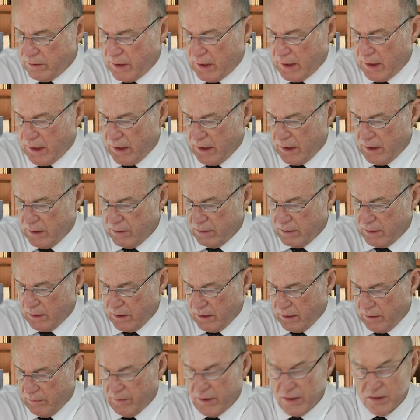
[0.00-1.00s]
And
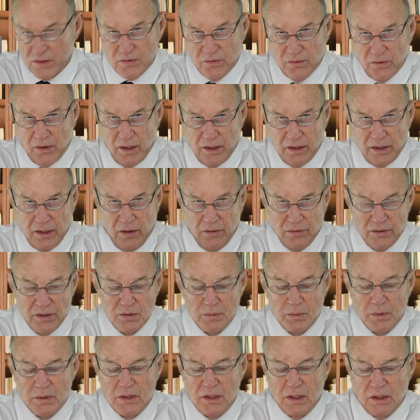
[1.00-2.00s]
that's fine. Now, this
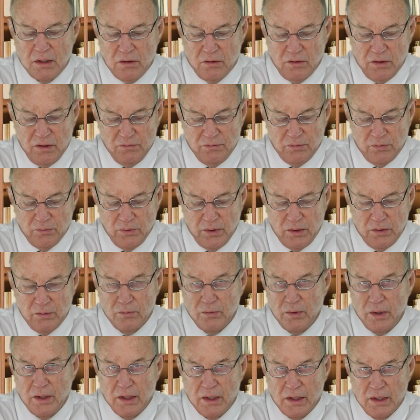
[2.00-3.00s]
particular infrared and
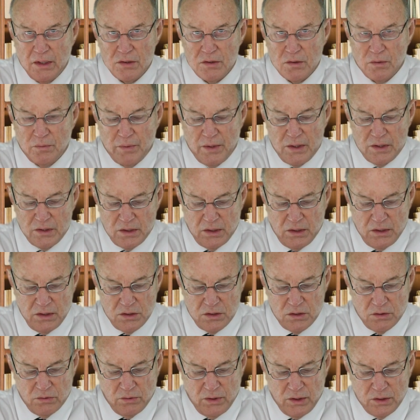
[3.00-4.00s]
red laser basically
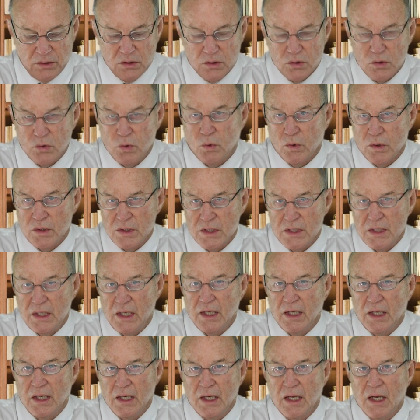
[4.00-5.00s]
is directed towards
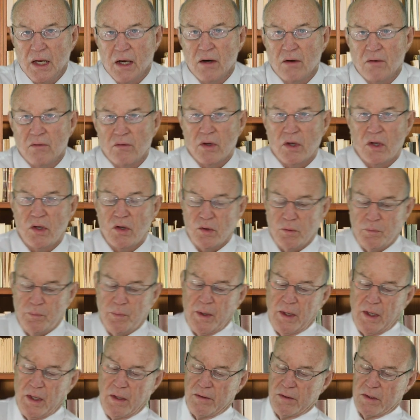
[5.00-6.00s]
taking care of acute
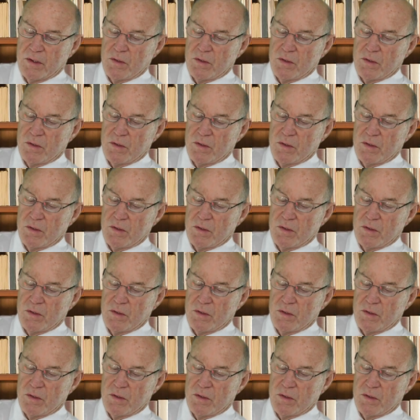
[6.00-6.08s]
pain.